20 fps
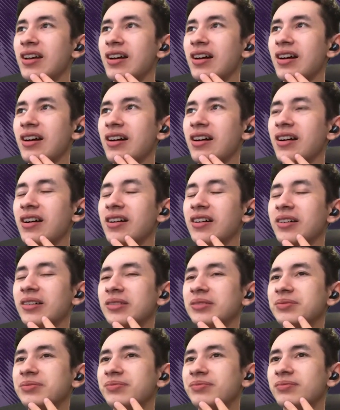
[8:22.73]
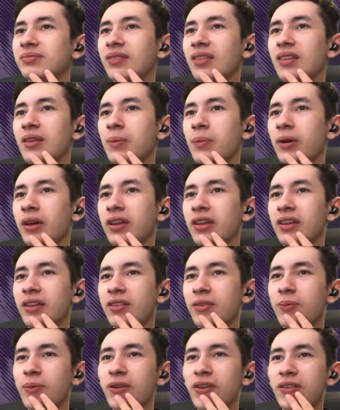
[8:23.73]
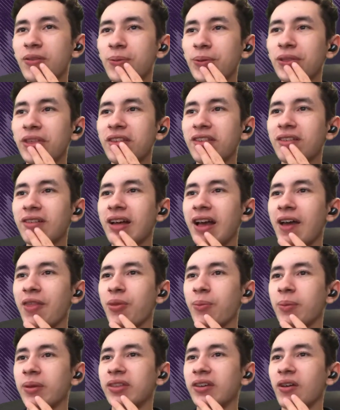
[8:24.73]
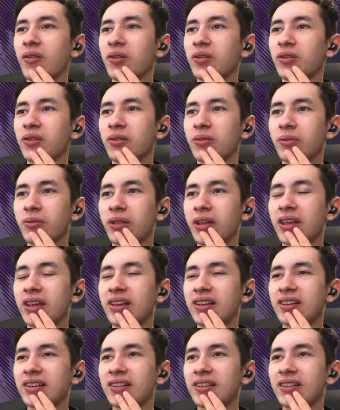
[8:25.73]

Um, but it, it's weird. It's weird they still have them in there. I wonder like